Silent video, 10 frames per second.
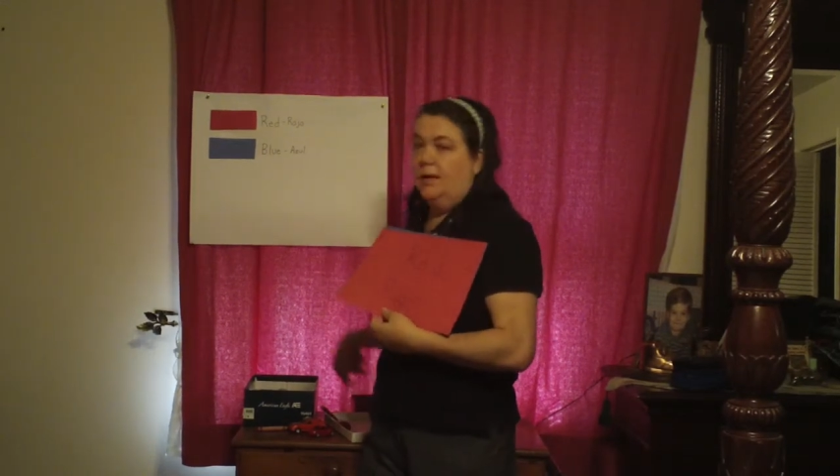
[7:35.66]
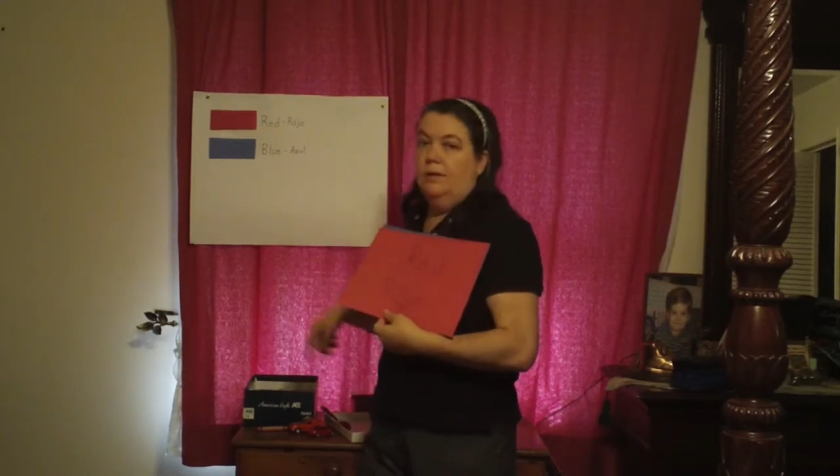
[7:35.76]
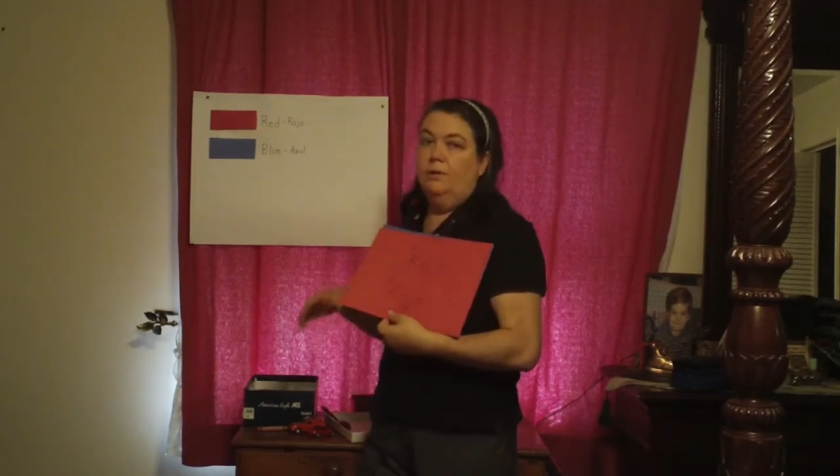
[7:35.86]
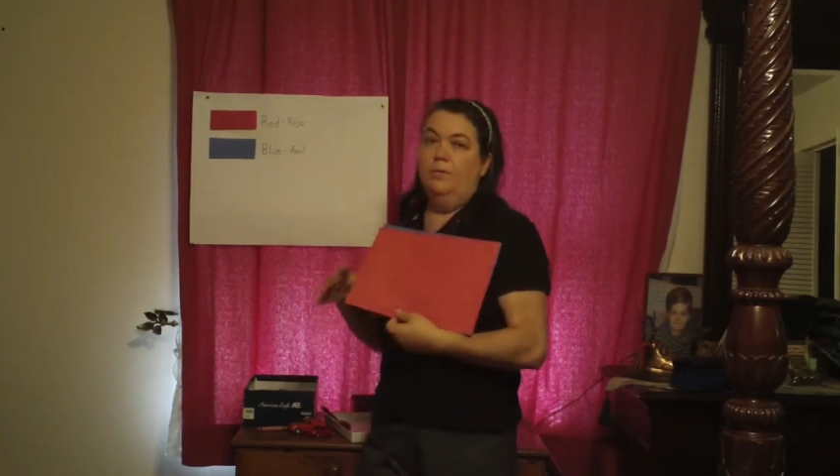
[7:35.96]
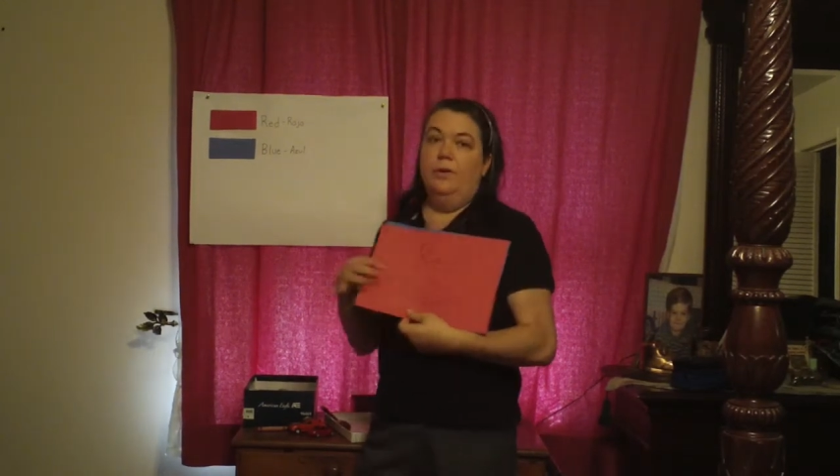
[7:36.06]

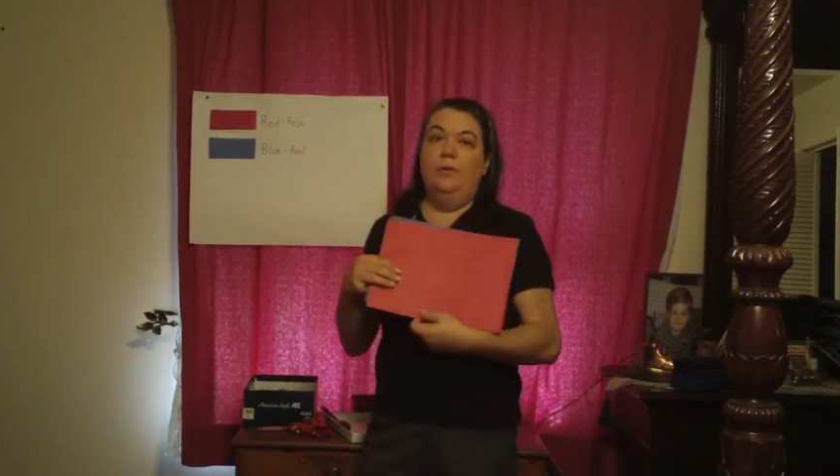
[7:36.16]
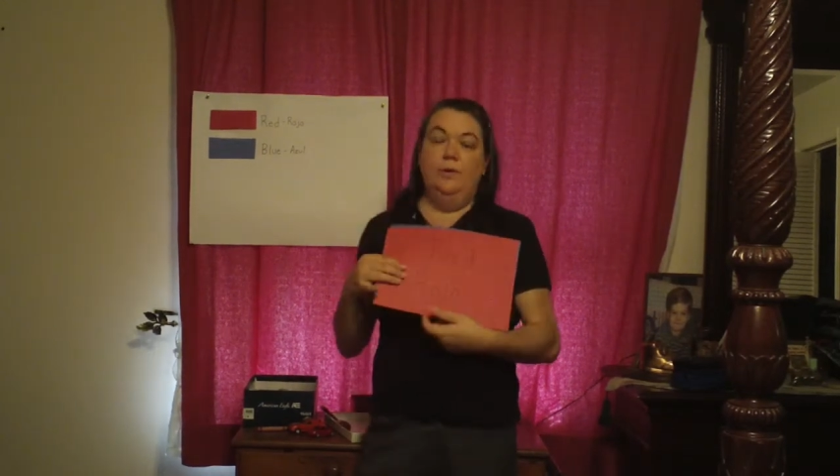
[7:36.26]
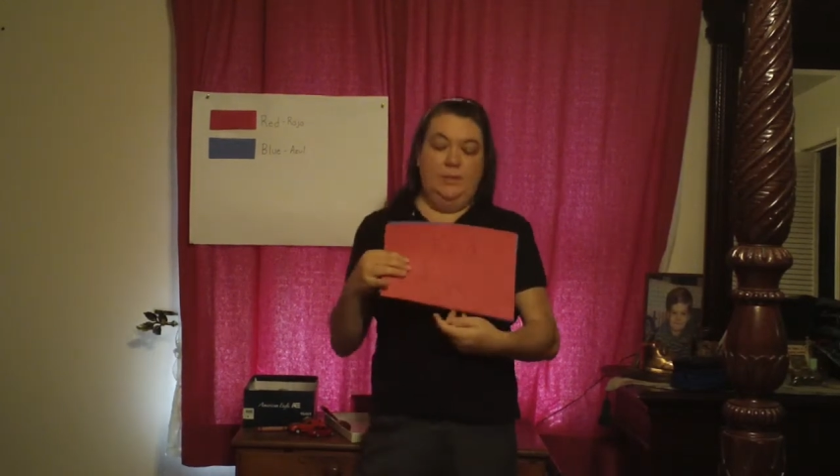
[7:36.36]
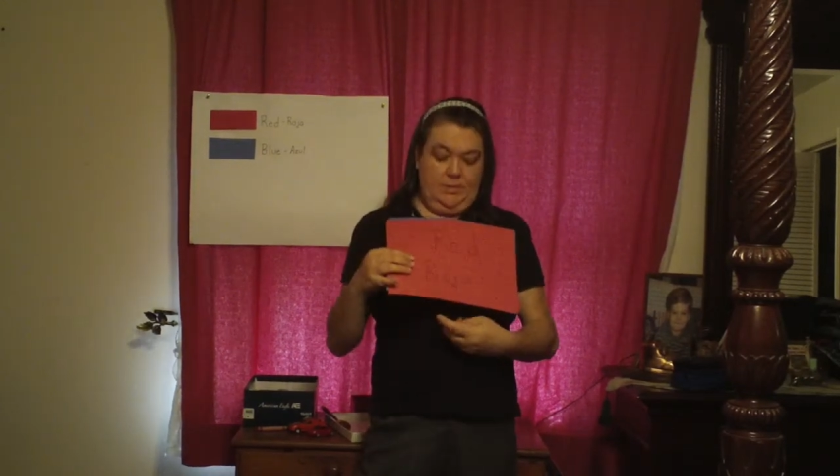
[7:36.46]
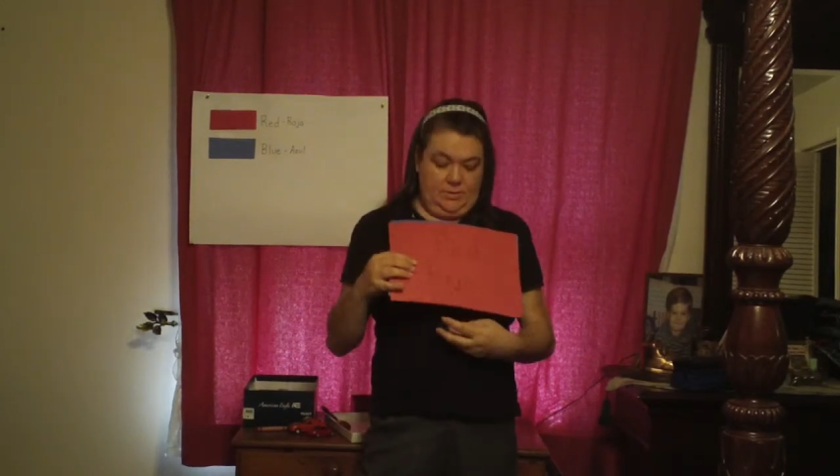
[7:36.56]
color we're going to